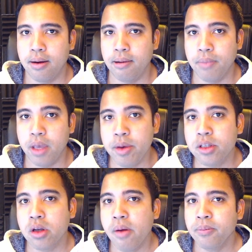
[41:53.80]

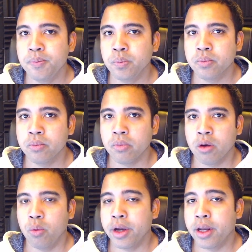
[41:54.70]
image,
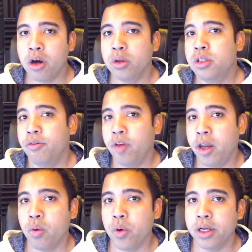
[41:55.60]
we're going to go to
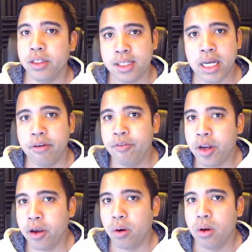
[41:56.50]
video. We're going to test out
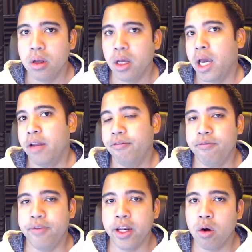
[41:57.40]
video, and if
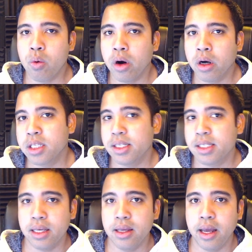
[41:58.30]
video works and
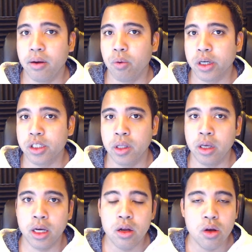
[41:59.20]
it works really
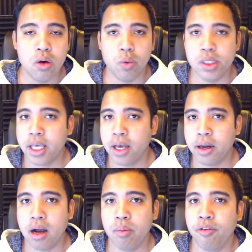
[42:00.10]
good, we scale it
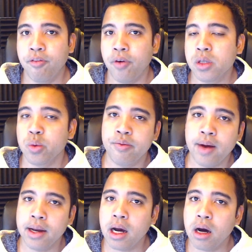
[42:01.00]
out. But first we
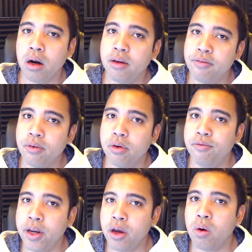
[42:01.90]
find out if
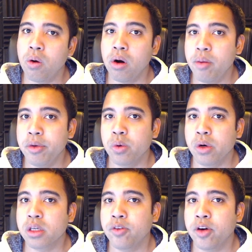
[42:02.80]
video or image
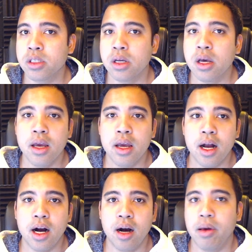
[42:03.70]
works first.
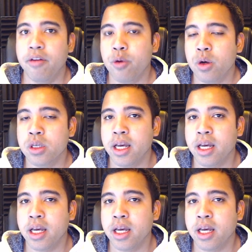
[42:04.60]
And of course at a